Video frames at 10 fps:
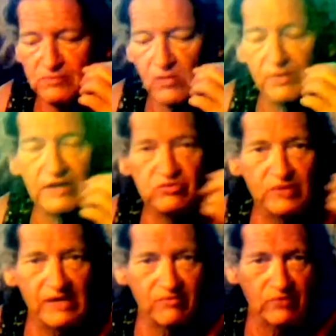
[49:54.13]
Because we
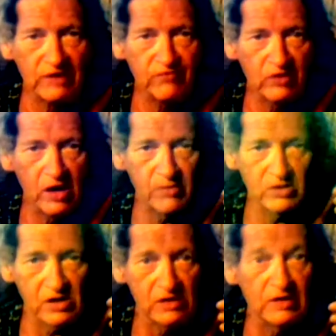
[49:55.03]
have direct
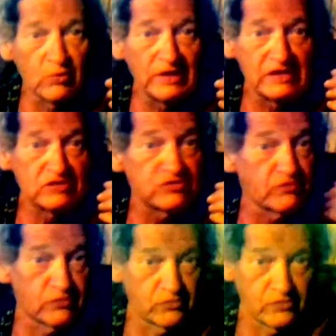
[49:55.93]
phenomenon and witness
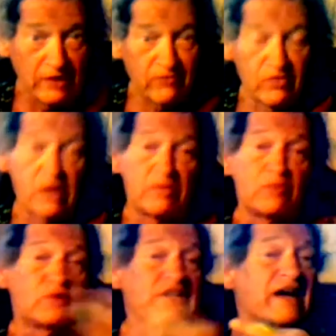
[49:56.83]
direct phenomenon.
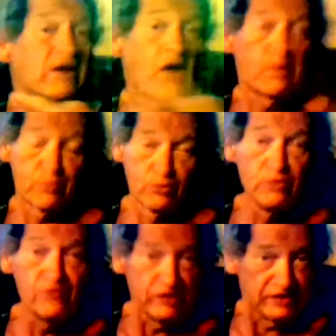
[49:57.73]
We cannot
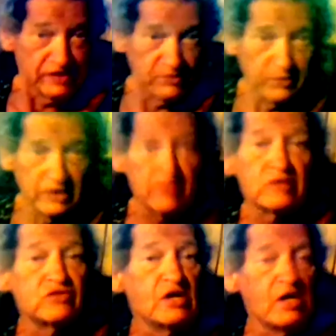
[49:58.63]
prove it to anybody
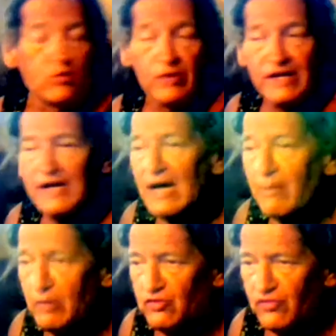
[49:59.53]
because when it
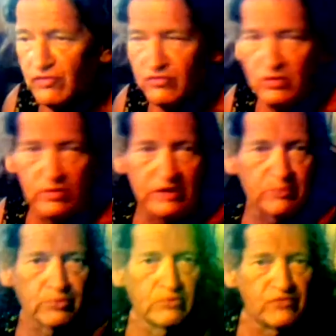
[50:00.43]
happens, there's no way to
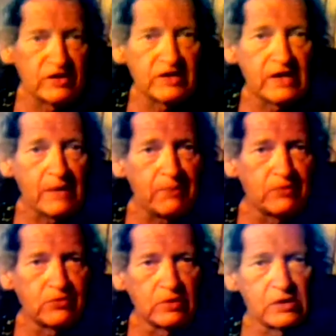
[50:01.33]
prove that it happened
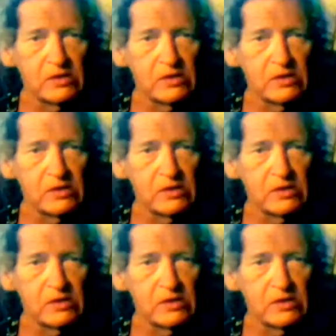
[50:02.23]
to you.